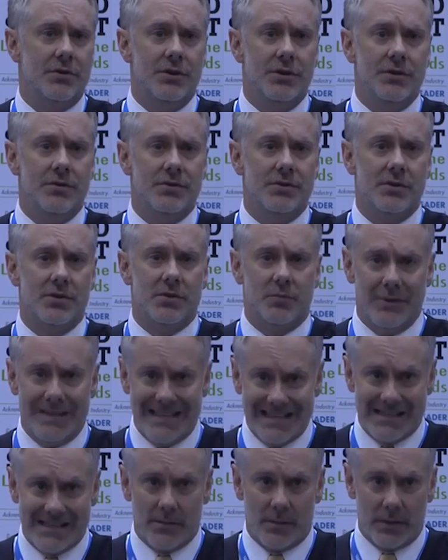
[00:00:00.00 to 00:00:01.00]
your users
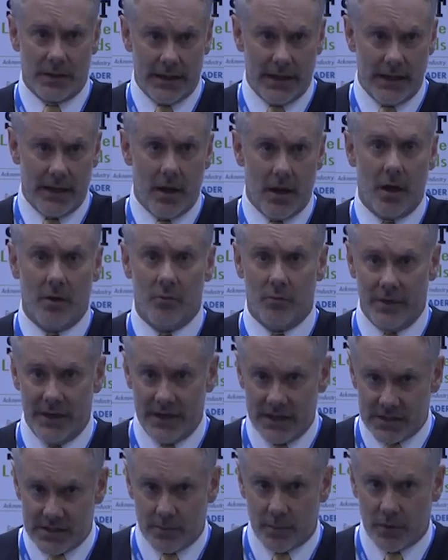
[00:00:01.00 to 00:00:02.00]
reasonably on
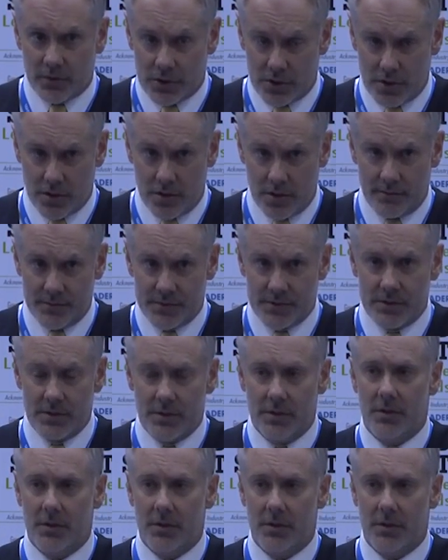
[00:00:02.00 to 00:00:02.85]
reasonable terms,